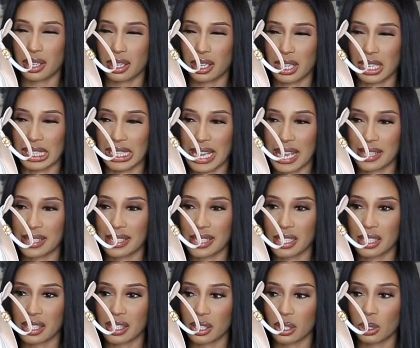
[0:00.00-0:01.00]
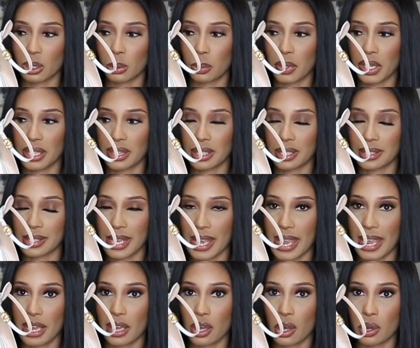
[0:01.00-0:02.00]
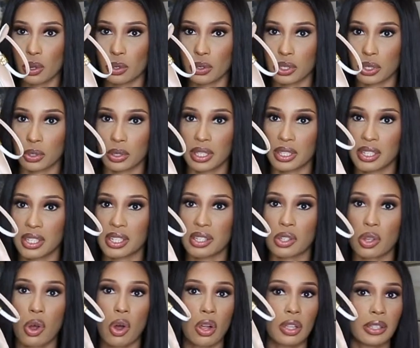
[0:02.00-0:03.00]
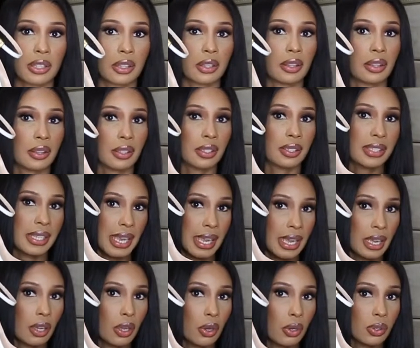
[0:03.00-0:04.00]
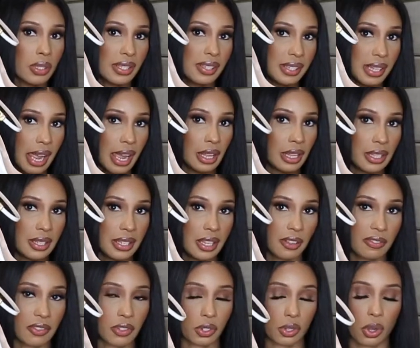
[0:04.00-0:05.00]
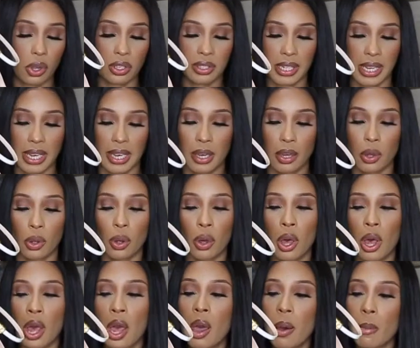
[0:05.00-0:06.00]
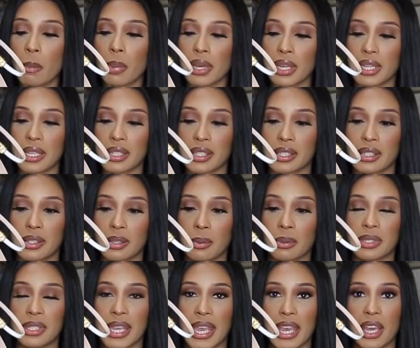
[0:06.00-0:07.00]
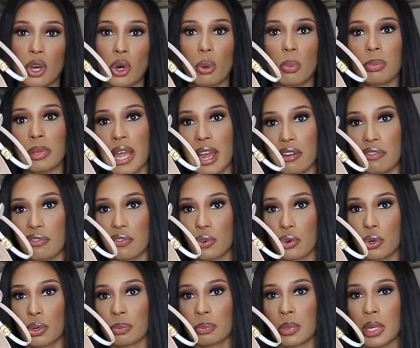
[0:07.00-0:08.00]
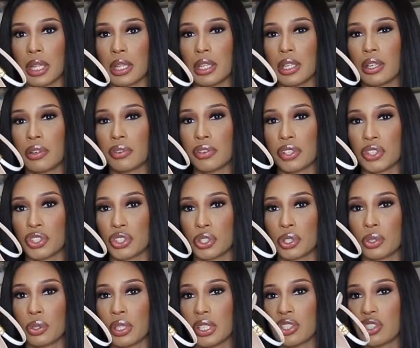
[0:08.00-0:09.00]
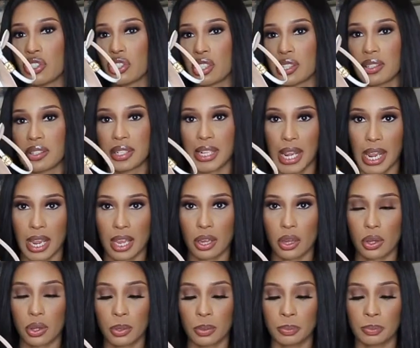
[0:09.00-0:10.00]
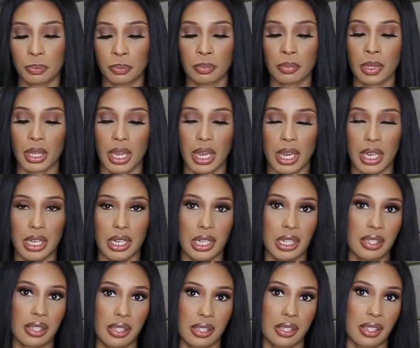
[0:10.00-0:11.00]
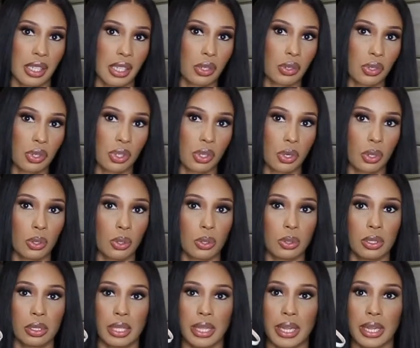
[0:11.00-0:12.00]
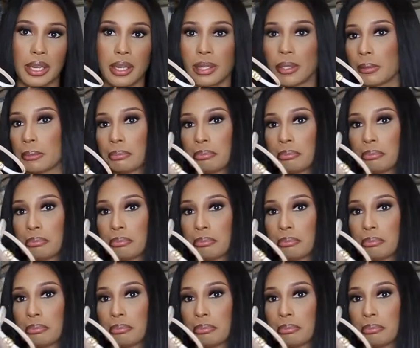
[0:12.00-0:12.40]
classic silhouette, the Tango. So this is called the Tango. The style itself is called Tango, but it's Tango platform, and the original is just Tango, and it's a single sole, like